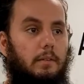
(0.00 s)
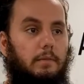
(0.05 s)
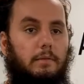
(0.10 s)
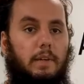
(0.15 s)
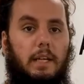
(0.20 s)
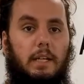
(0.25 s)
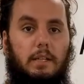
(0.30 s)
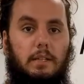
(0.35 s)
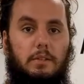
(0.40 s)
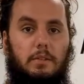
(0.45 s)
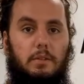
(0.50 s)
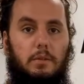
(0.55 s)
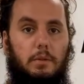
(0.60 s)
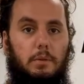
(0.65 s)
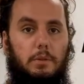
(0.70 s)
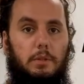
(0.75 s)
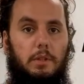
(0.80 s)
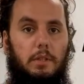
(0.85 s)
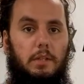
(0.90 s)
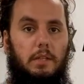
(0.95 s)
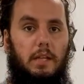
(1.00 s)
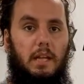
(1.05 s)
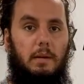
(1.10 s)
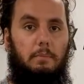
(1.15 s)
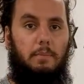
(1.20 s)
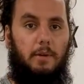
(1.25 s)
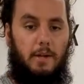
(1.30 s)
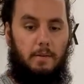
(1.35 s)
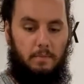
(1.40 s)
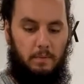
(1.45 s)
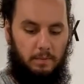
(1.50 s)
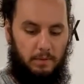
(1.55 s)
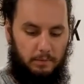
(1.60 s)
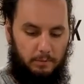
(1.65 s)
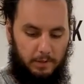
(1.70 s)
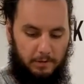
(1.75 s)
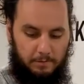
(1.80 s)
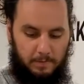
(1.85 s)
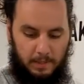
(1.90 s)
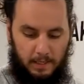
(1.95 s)
valid solution to that problem that
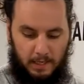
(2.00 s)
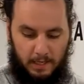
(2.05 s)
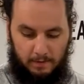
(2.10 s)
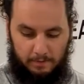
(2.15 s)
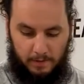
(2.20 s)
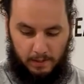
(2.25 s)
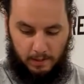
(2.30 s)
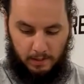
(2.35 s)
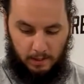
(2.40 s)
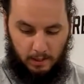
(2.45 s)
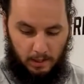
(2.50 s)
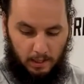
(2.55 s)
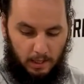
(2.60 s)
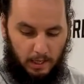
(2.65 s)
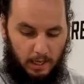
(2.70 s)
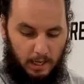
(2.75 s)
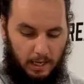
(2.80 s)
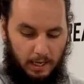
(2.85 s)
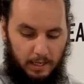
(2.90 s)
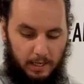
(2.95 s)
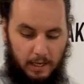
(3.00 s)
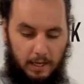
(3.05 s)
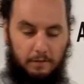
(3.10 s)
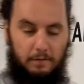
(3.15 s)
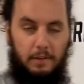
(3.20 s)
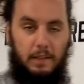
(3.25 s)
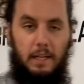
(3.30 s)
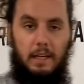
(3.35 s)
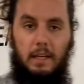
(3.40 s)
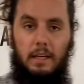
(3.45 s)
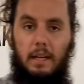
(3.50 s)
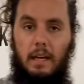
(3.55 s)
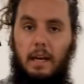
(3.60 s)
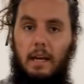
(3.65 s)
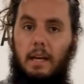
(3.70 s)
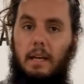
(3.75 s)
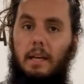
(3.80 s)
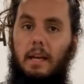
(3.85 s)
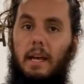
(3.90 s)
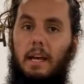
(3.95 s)
we've been having. And after that,
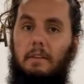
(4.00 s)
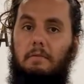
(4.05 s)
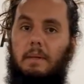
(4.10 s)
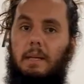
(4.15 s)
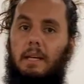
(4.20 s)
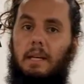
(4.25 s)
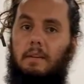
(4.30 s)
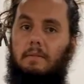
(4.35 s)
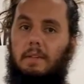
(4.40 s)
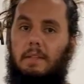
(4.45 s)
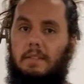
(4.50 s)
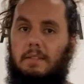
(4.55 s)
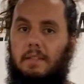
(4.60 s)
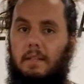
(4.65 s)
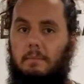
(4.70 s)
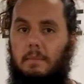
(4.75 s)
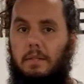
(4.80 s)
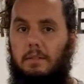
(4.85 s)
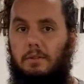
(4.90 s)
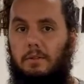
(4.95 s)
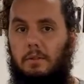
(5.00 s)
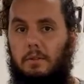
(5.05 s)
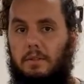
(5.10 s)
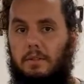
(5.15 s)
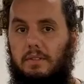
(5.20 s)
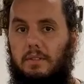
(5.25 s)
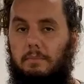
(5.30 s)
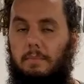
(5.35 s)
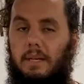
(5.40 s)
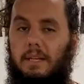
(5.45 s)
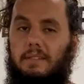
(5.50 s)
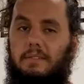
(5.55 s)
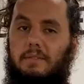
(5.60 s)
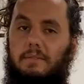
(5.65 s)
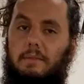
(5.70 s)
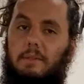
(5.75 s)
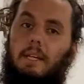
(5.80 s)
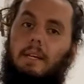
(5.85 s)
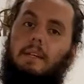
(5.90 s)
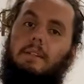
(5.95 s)
I have been having this on my to-do list the past
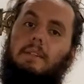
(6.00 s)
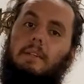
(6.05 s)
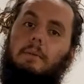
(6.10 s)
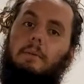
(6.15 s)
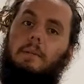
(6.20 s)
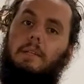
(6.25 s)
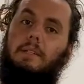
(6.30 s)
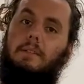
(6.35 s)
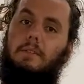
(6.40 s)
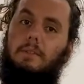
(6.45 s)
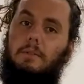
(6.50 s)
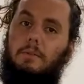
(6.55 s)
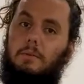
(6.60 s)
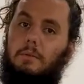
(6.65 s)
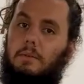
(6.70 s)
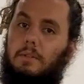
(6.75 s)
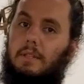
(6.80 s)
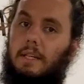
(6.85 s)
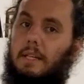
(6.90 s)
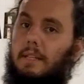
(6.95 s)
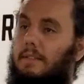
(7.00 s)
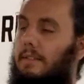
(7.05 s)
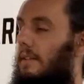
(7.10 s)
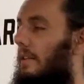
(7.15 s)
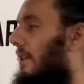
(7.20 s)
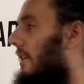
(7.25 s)
3 days. I want to test